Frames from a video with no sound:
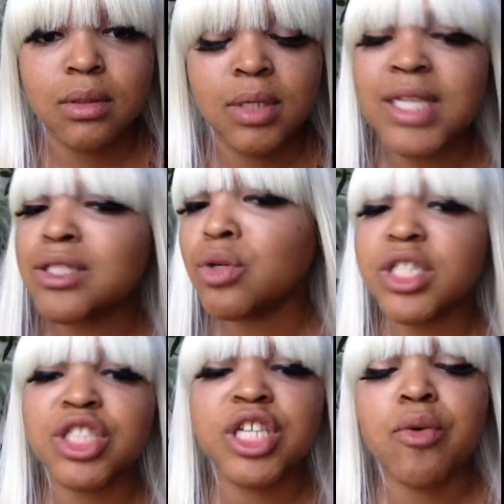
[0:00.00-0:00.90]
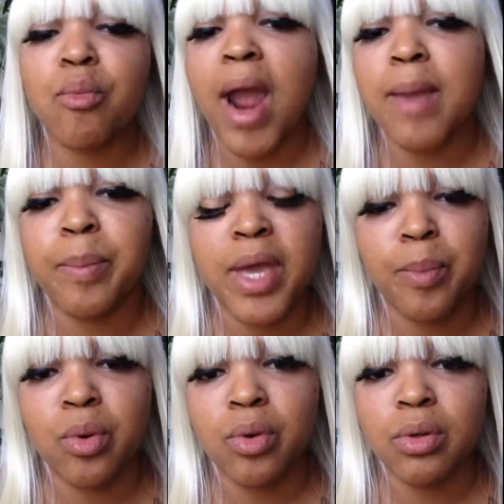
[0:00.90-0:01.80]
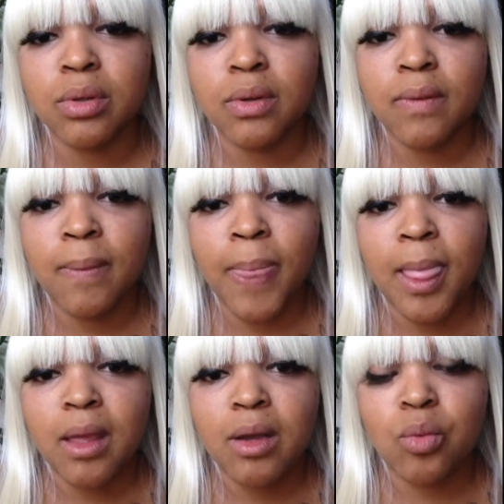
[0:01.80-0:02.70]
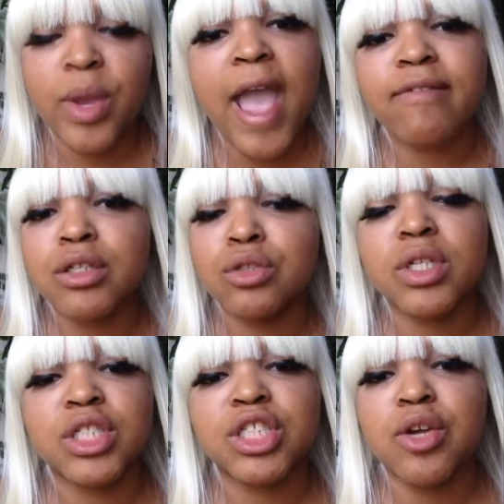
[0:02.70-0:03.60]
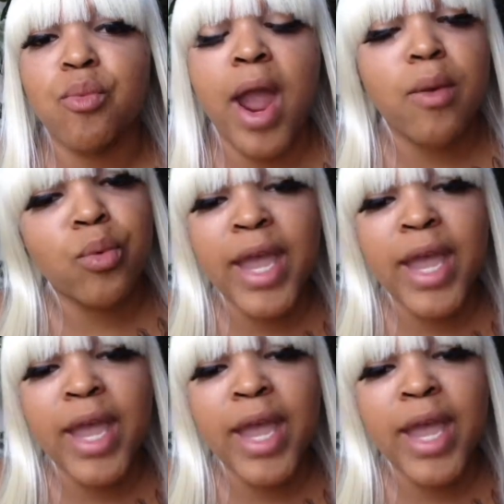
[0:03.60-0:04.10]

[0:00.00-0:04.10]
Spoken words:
Let's do this shit right, people. We have to do this shit right.